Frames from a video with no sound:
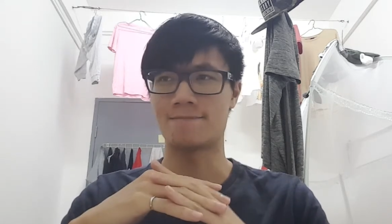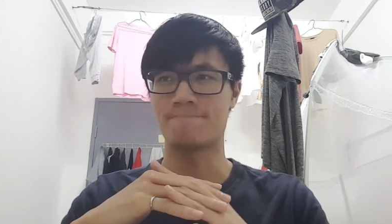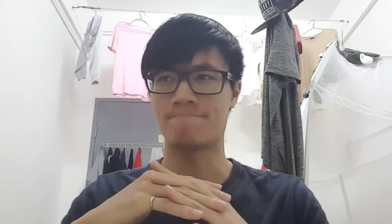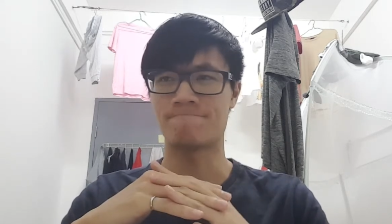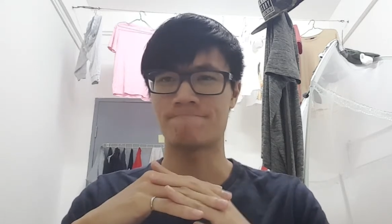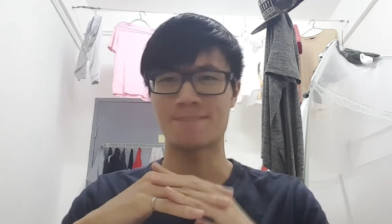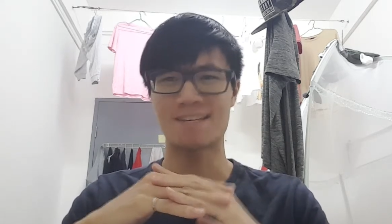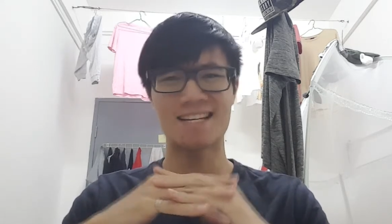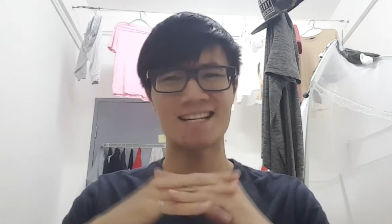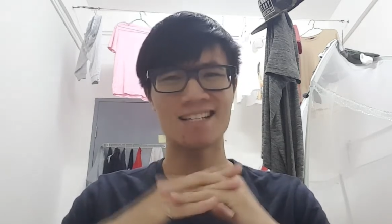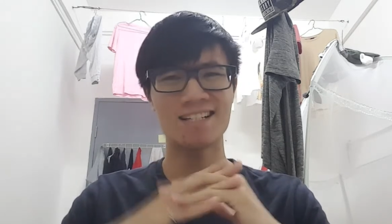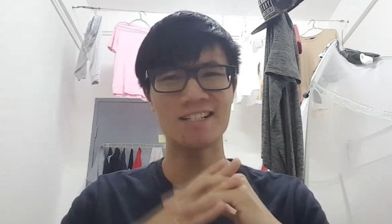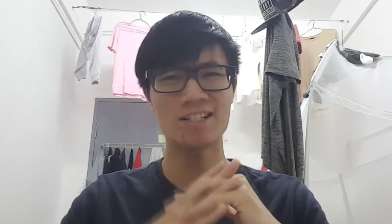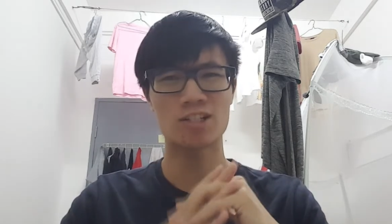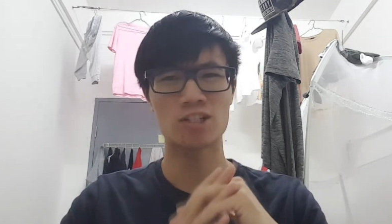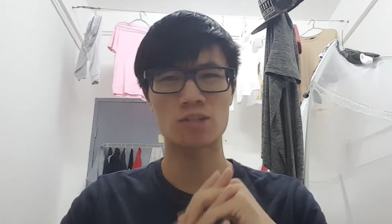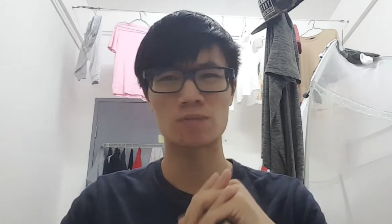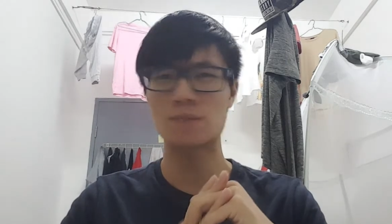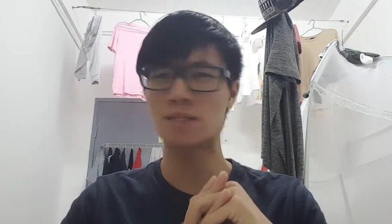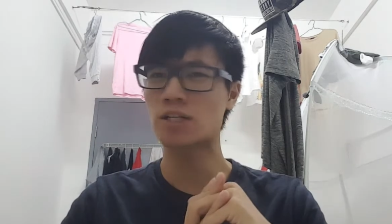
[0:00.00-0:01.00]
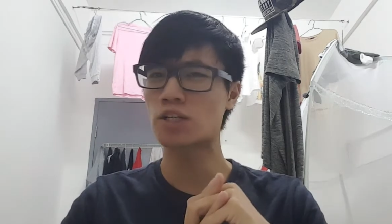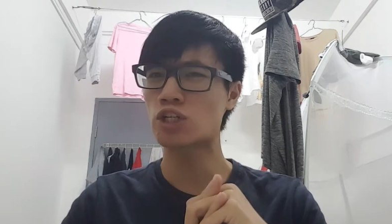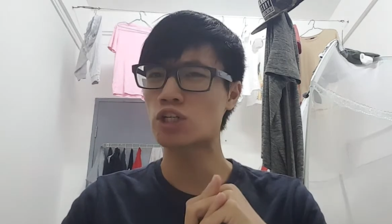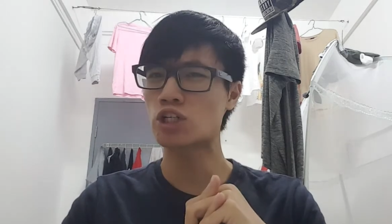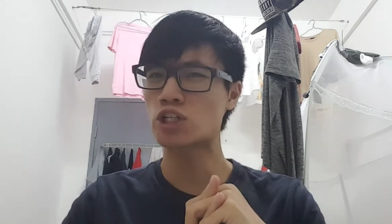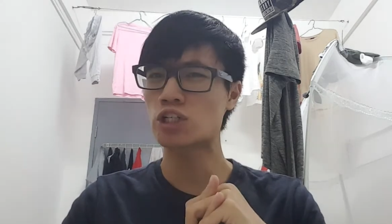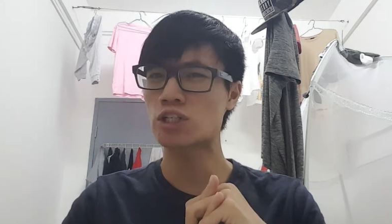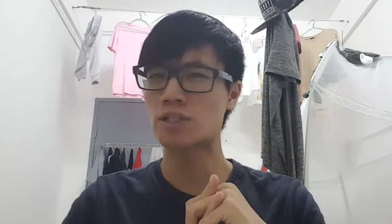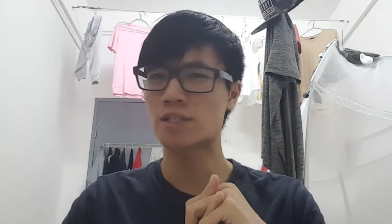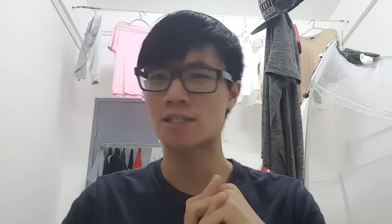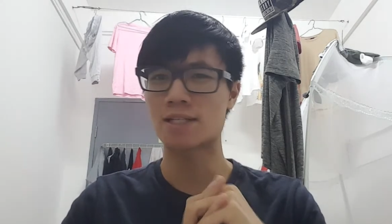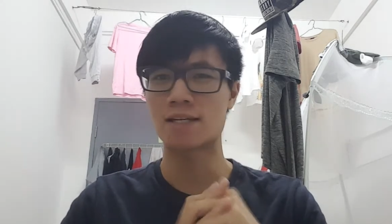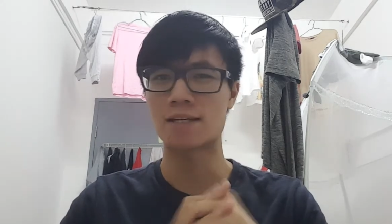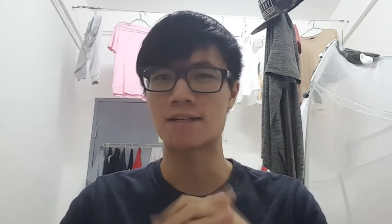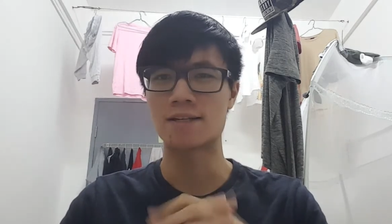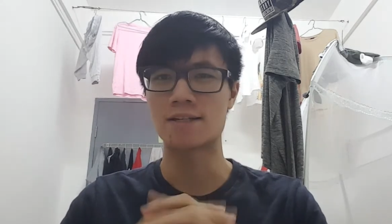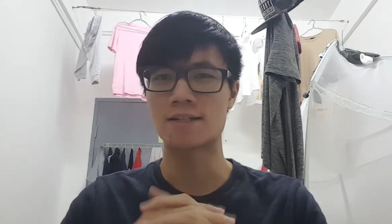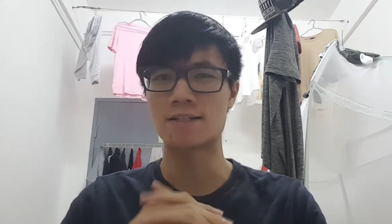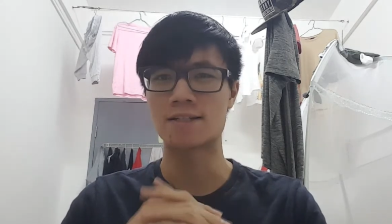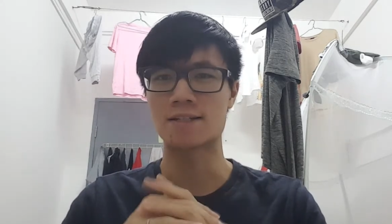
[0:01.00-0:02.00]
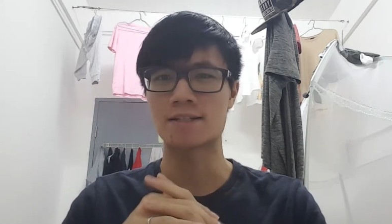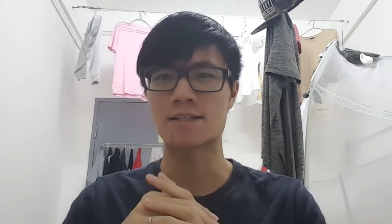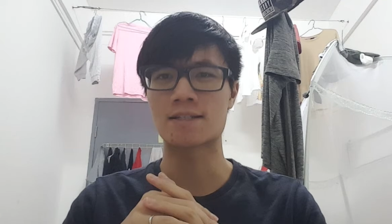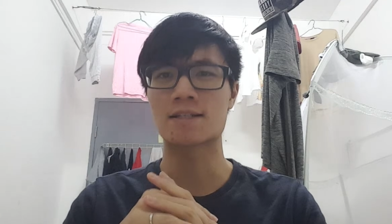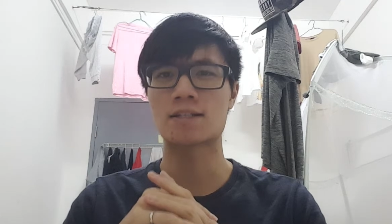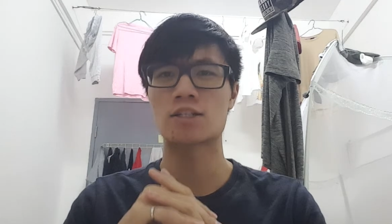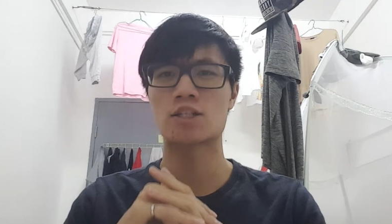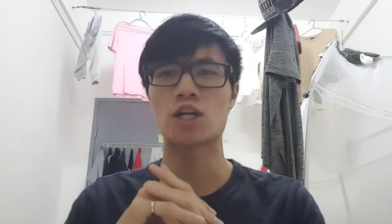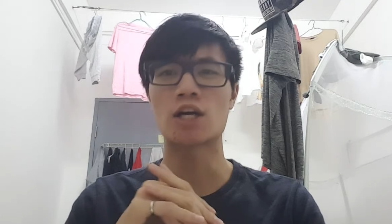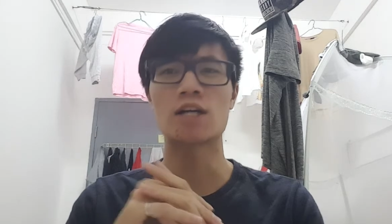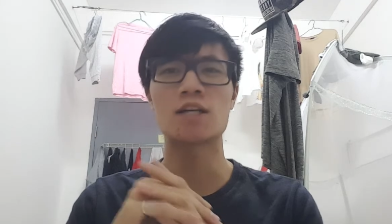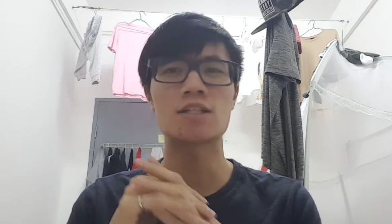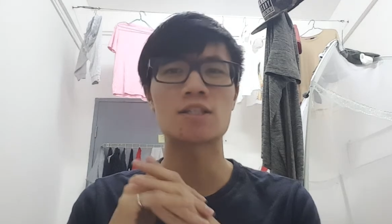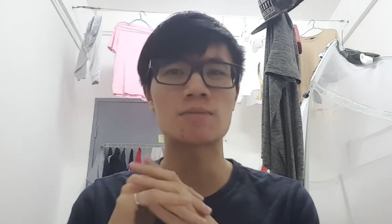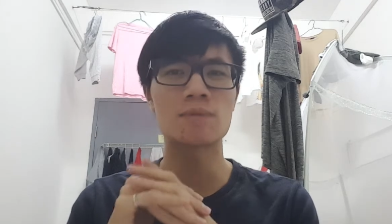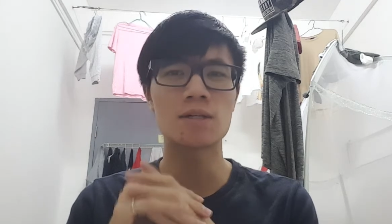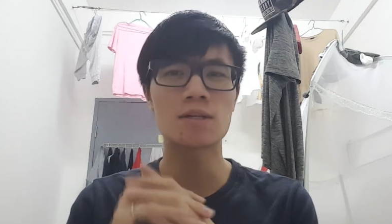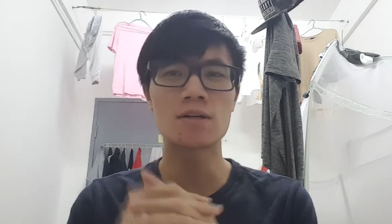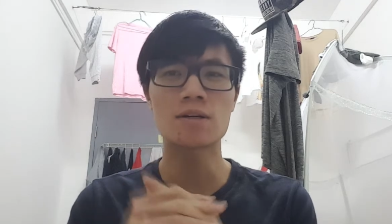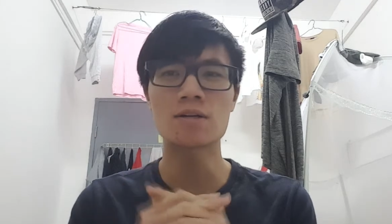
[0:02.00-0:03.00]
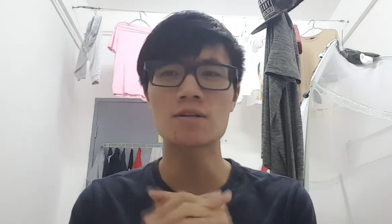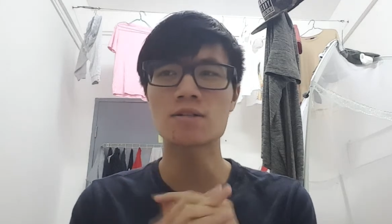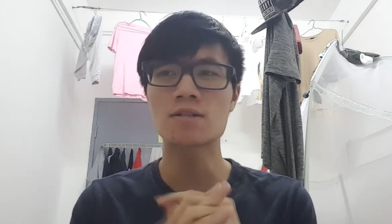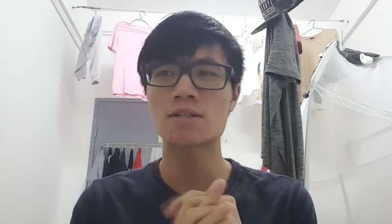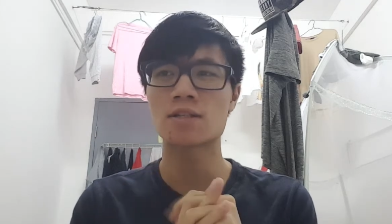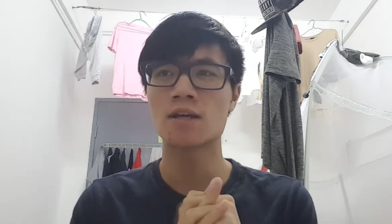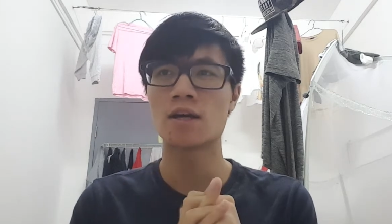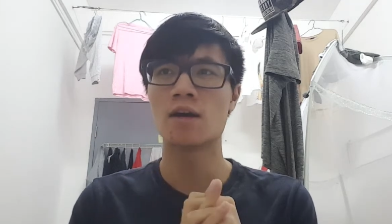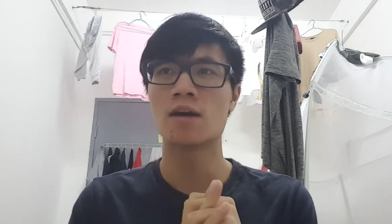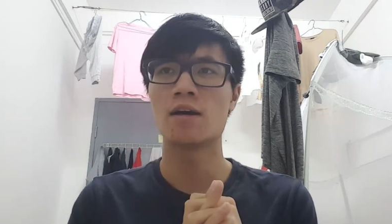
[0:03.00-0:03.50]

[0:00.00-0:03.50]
English speakers and Chinese speakers.